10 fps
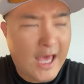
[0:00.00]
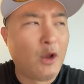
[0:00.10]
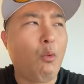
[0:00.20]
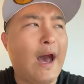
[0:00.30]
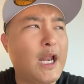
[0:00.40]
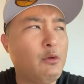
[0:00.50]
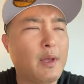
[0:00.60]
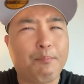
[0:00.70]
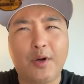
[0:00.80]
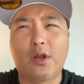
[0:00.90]
And why do
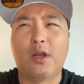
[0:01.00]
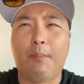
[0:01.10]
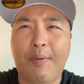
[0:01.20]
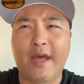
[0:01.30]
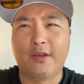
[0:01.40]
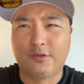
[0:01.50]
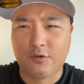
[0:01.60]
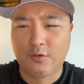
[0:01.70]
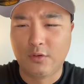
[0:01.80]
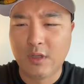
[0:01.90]
we put on a
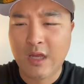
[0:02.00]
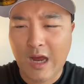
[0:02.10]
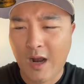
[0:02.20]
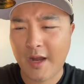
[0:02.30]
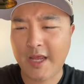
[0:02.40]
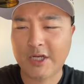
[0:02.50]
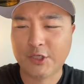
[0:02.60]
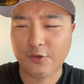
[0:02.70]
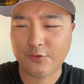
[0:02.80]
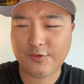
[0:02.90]
pedestal our
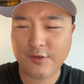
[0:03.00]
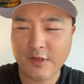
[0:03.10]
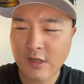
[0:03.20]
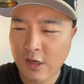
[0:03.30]
issues?